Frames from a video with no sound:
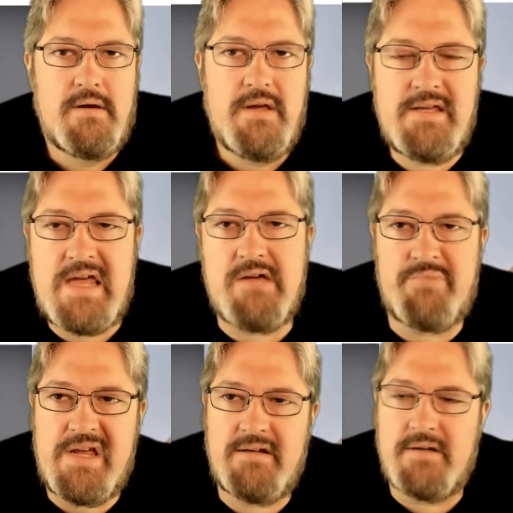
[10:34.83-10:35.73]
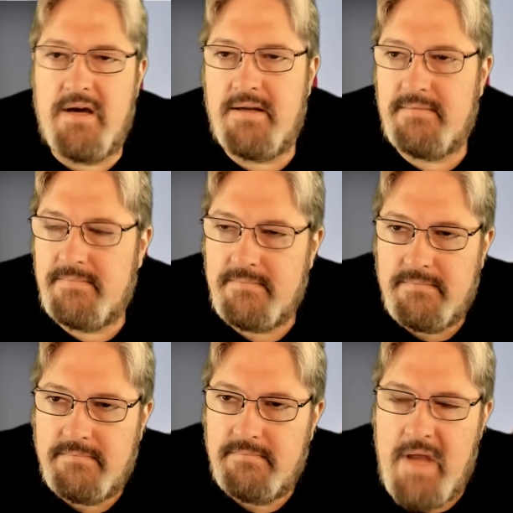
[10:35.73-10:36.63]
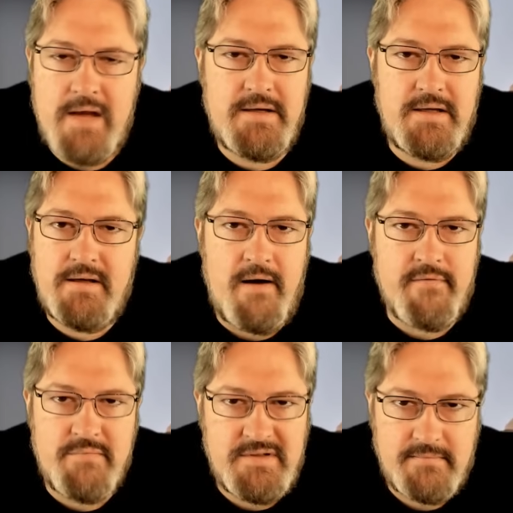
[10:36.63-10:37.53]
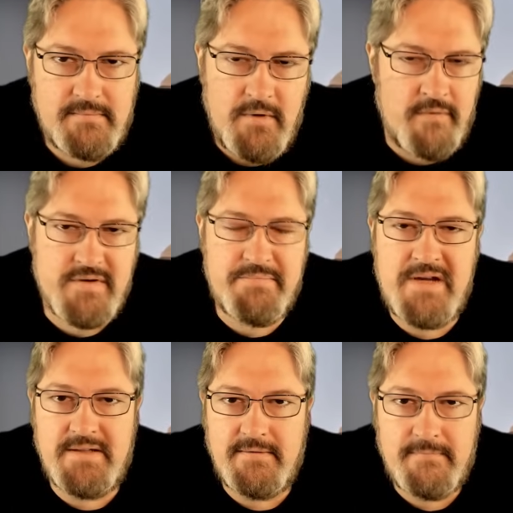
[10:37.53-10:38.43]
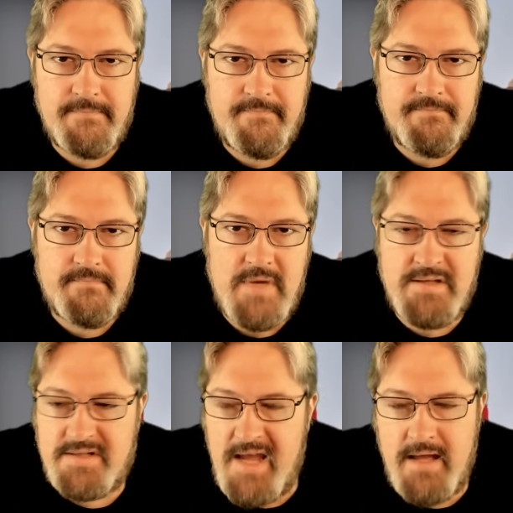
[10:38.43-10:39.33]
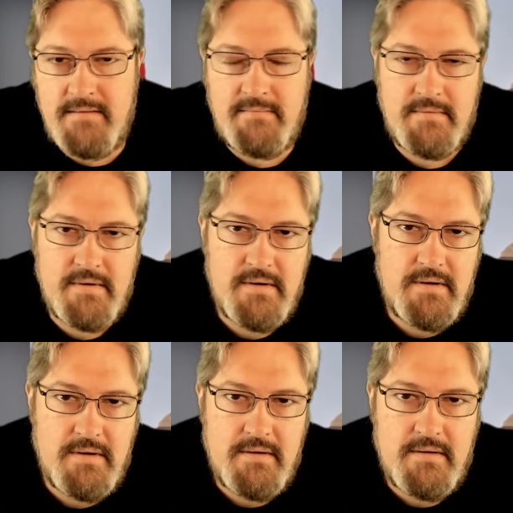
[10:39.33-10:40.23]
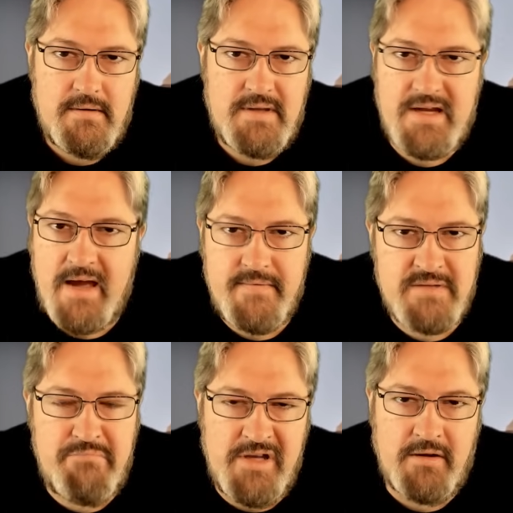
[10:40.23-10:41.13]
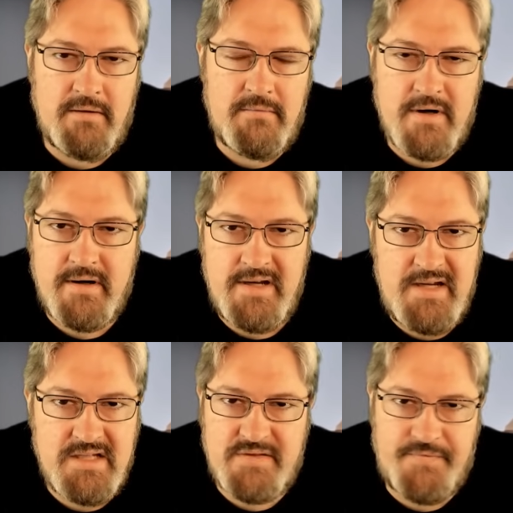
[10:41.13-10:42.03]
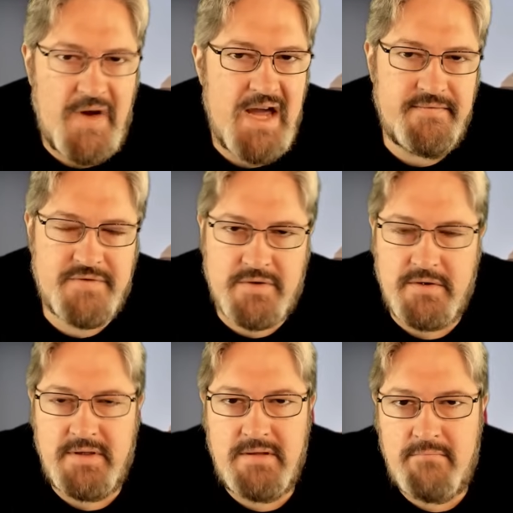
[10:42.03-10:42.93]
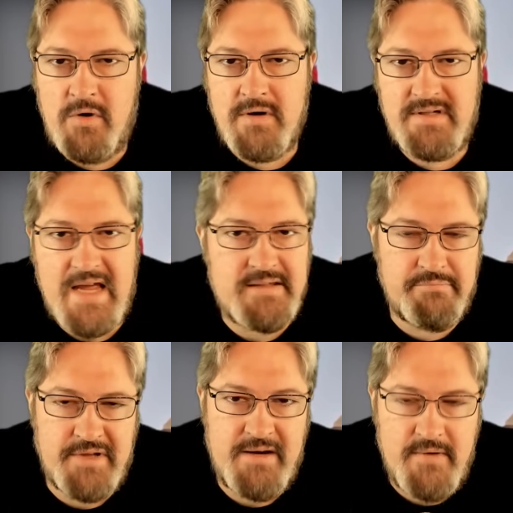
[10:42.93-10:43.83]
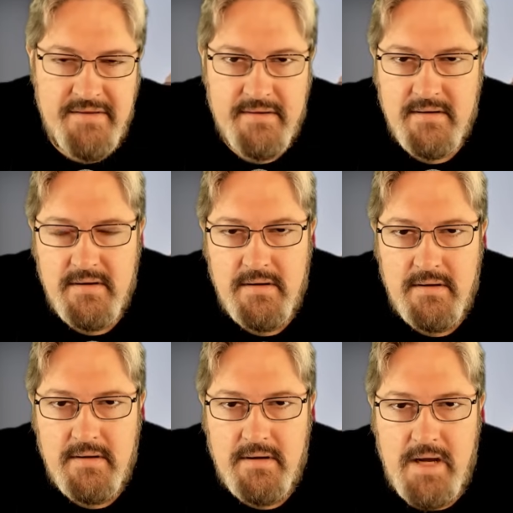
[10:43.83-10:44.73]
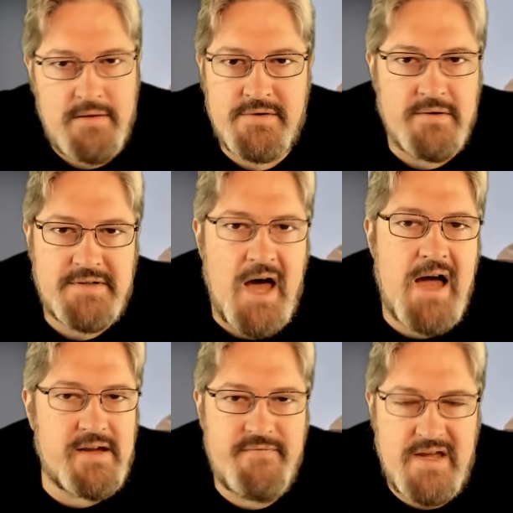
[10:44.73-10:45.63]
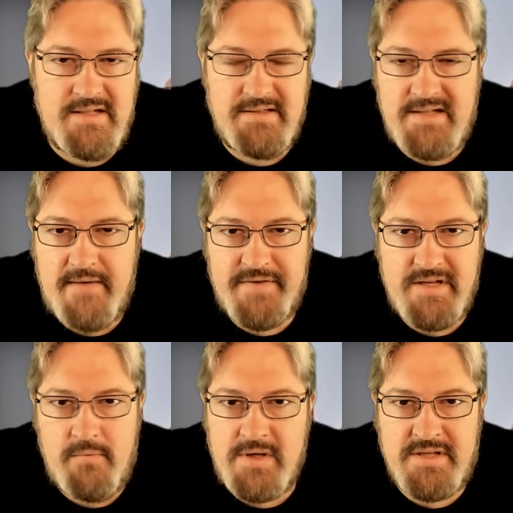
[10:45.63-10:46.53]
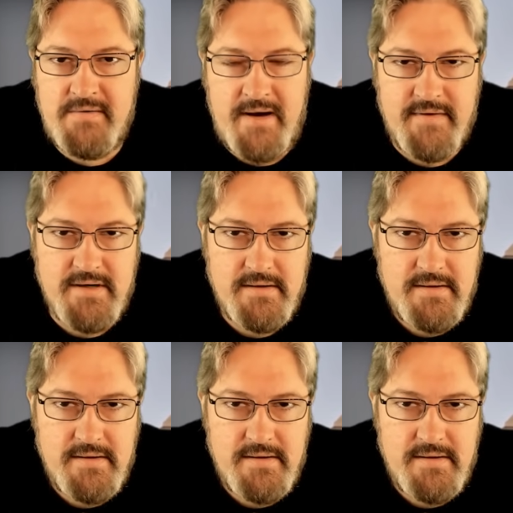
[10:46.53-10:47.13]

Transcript: He campaigned on ending government overspending. Instead, they got this bill where he gets $5 trillion more in debt to play with, and there's no talk of ending the deficit whatsoever.